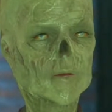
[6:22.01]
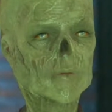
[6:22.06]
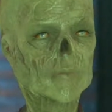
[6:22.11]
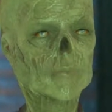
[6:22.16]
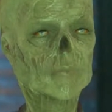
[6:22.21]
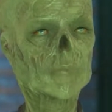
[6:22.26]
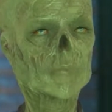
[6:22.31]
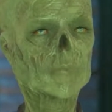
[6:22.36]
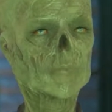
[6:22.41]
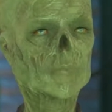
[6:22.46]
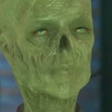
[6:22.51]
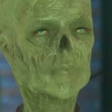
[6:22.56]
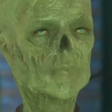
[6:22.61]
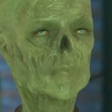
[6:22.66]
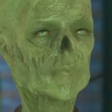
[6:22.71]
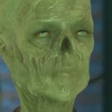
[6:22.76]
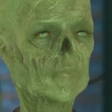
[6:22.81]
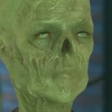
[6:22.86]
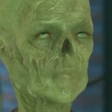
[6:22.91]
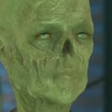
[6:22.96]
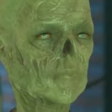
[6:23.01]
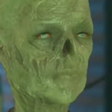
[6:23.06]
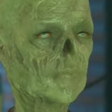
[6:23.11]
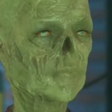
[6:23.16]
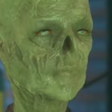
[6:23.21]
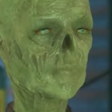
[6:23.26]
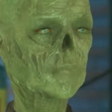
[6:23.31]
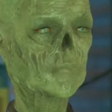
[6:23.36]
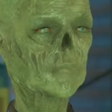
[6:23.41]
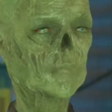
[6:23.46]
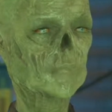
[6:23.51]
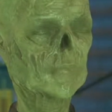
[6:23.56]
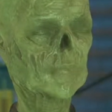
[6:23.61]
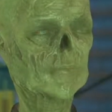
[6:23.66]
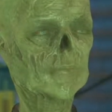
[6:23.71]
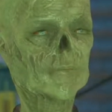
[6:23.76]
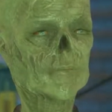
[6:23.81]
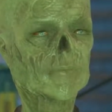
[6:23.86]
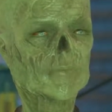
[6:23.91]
Sentiment shouldn't matter